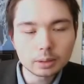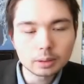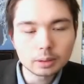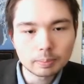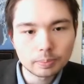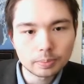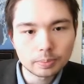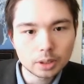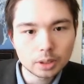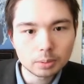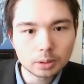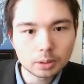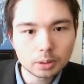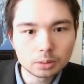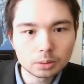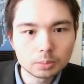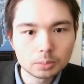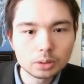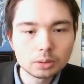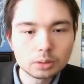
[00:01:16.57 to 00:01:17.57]
typical
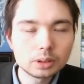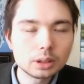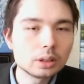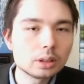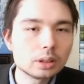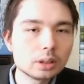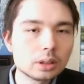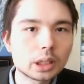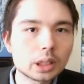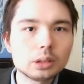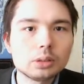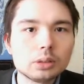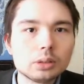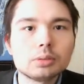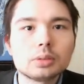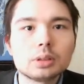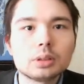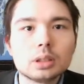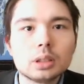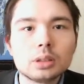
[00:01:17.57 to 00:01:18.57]
move in the Najdorf,
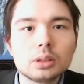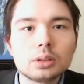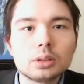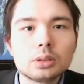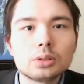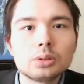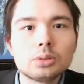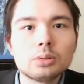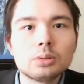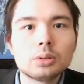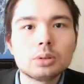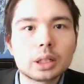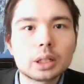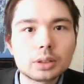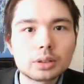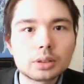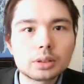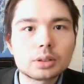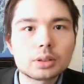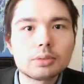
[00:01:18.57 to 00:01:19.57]
the 2
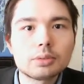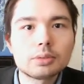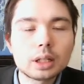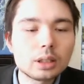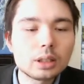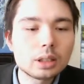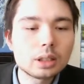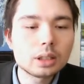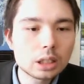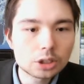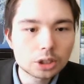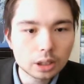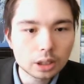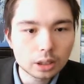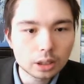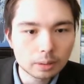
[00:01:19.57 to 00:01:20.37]
knights defend each other.